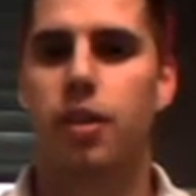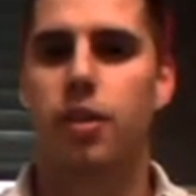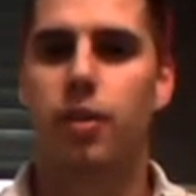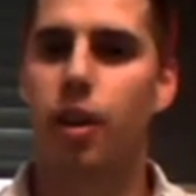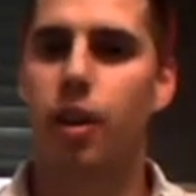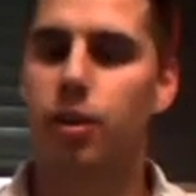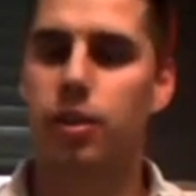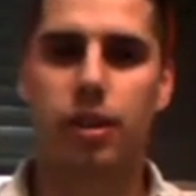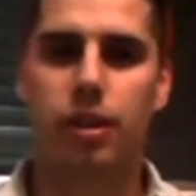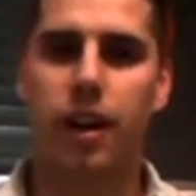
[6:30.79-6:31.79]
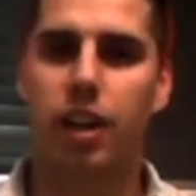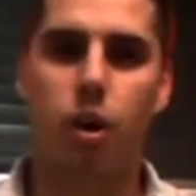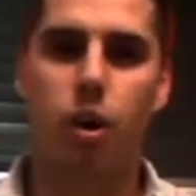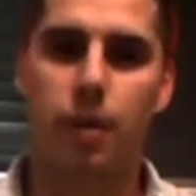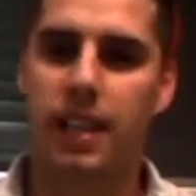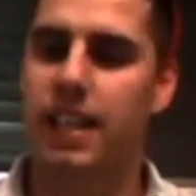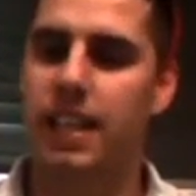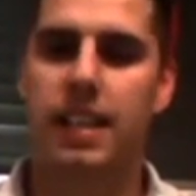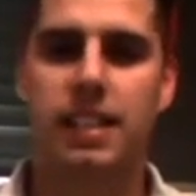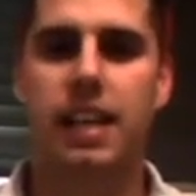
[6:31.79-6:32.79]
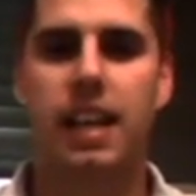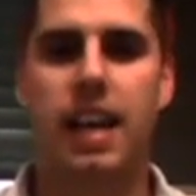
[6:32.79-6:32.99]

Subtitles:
with loads of great comedy scenes in it,